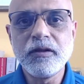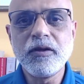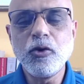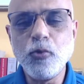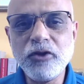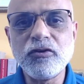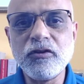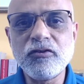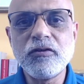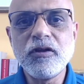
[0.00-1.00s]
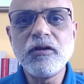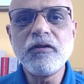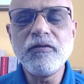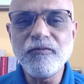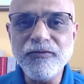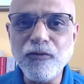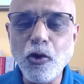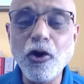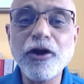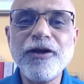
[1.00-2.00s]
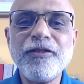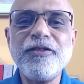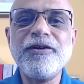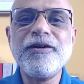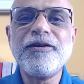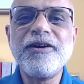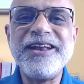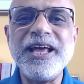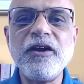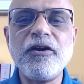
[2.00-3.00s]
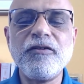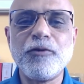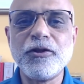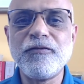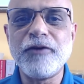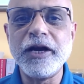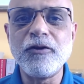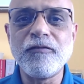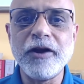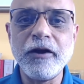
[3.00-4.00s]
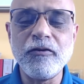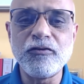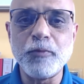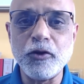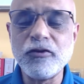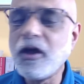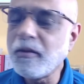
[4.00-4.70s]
which is tailored for the fight or flight response.